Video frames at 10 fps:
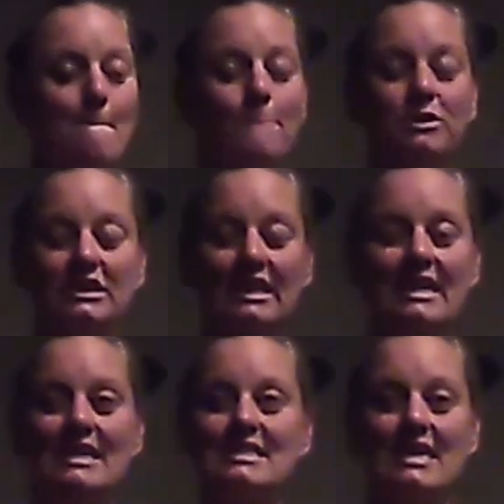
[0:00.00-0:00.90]

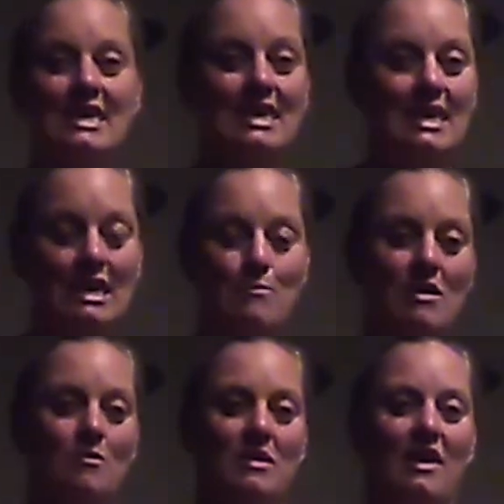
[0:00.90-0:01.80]
Please
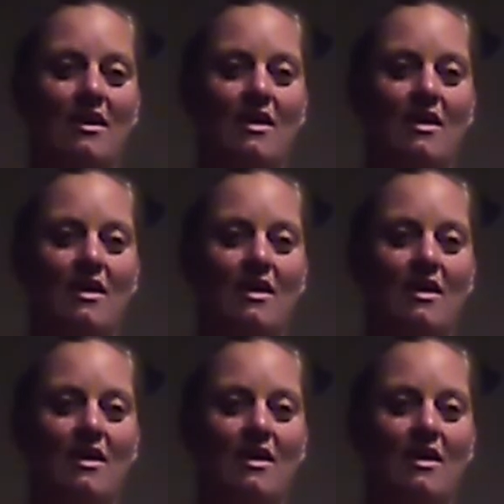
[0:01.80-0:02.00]
email me.